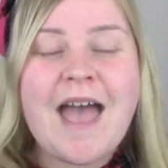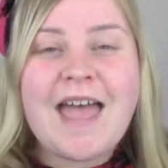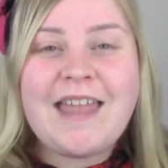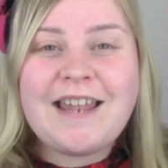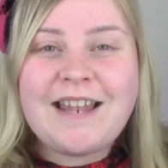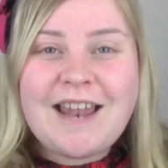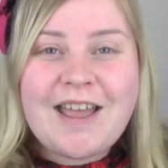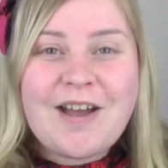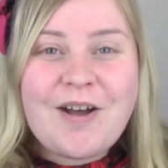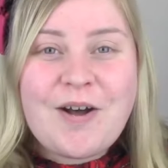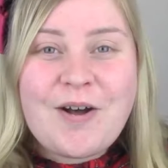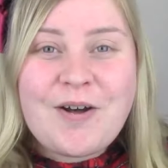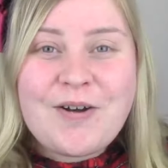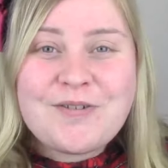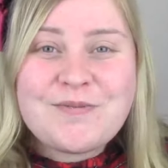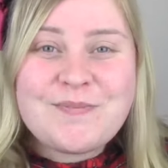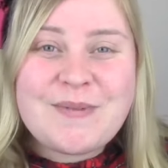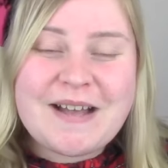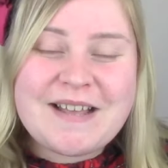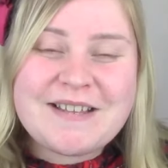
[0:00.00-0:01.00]

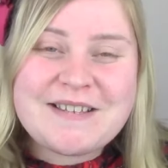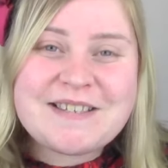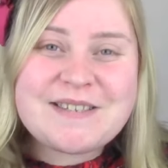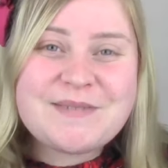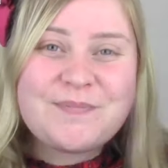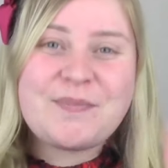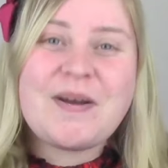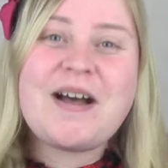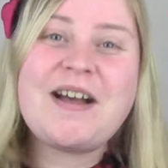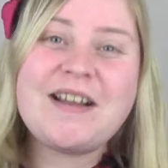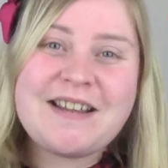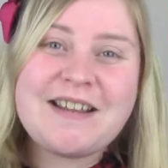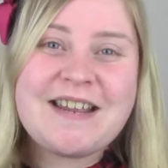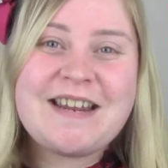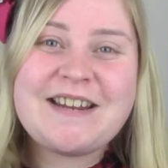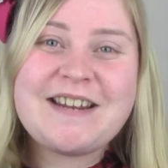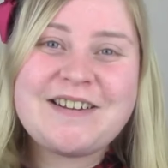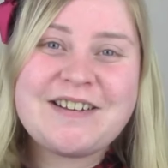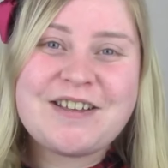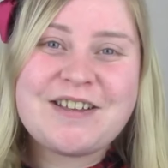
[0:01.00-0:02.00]
Hello, my sparkly
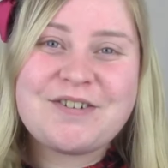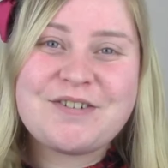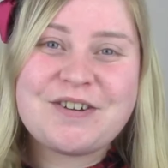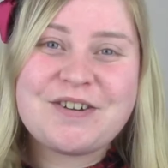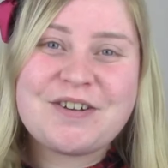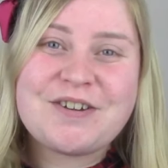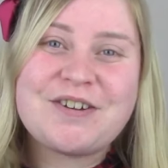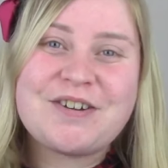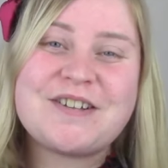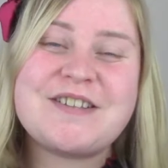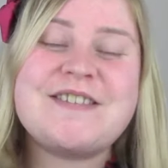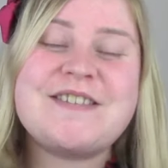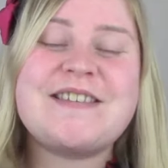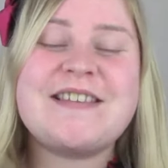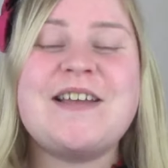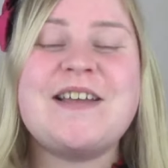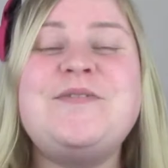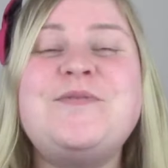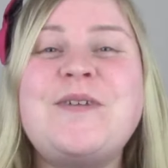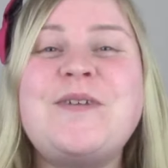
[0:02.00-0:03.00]
little unicorns,
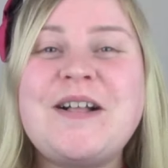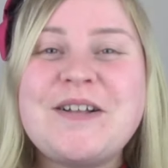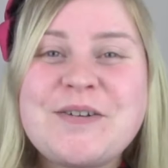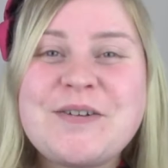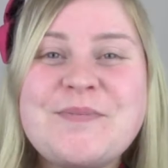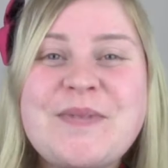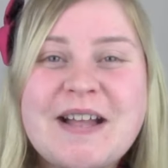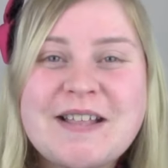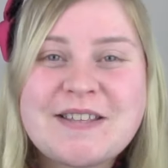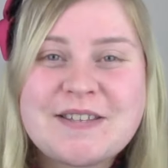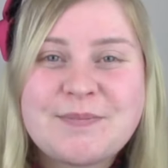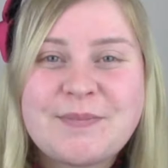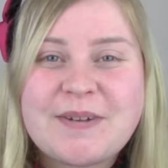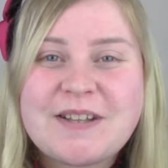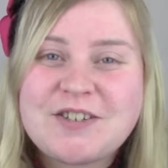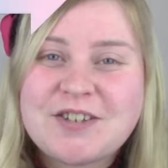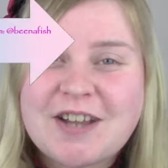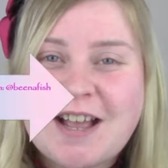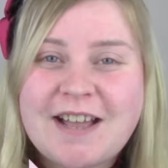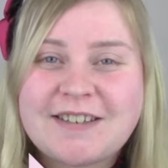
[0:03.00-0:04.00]
and welcome back to
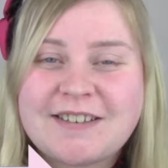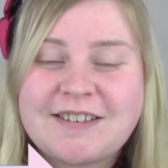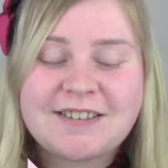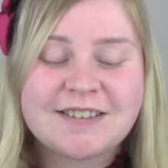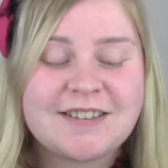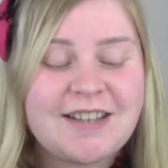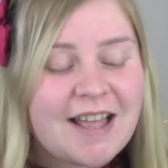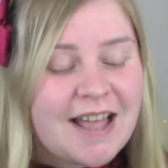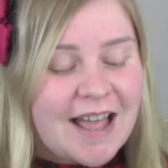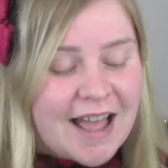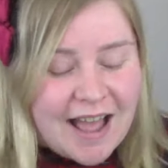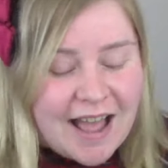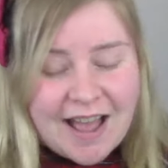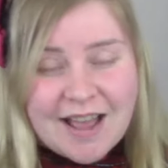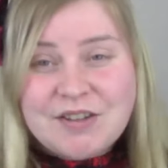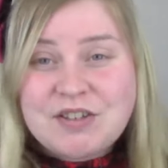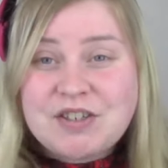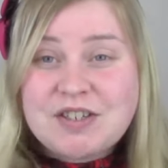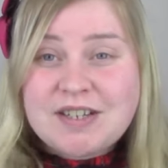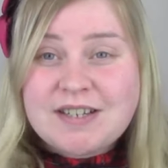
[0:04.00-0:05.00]
my channel.
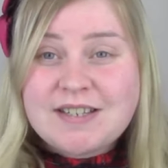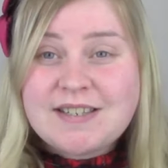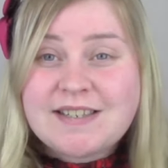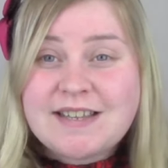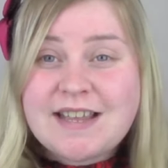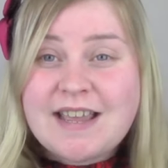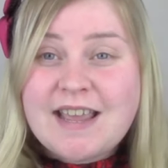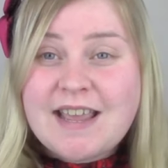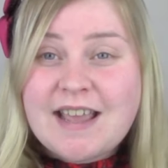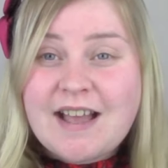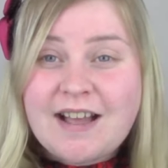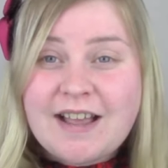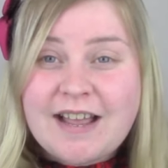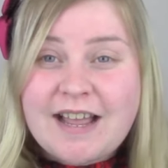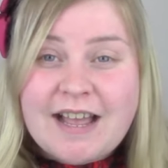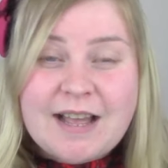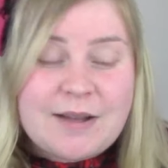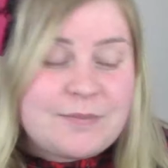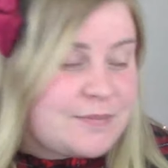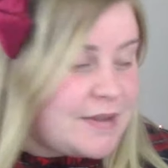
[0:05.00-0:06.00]
As you can see, I
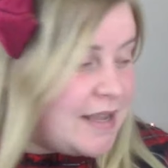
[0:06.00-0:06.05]
am